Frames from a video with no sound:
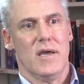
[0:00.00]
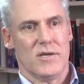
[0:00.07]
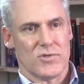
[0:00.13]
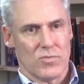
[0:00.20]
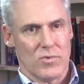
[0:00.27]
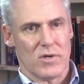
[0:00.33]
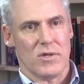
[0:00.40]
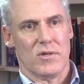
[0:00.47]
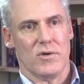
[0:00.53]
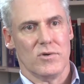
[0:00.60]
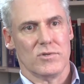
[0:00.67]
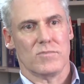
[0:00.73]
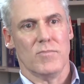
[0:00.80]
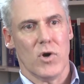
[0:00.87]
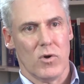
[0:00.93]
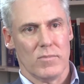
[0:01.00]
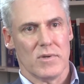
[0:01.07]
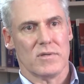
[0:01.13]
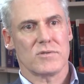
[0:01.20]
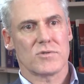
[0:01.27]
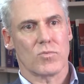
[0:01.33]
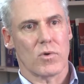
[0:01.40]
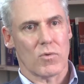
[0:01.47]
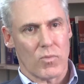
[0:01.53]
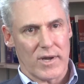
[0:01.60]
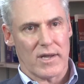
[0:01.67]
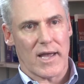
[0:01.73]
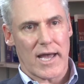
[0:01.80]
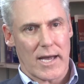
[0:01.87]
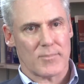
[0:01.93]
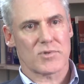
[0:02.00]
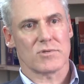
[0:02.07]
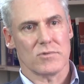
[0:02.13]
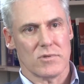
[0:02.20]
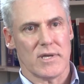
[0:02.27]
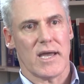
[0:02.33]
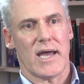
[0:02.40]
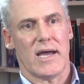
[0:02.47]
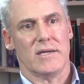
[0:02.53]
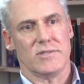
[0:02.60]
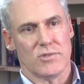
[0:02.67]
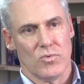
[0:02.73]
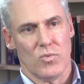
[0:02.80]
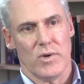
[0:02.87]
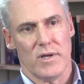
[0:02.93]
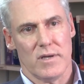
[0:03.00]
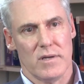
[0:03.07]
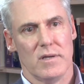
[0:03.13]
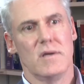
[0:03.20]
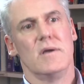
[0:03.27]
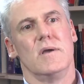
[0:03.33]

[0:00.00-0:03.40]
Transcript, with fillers: as one of those moments where we absolutely had to win,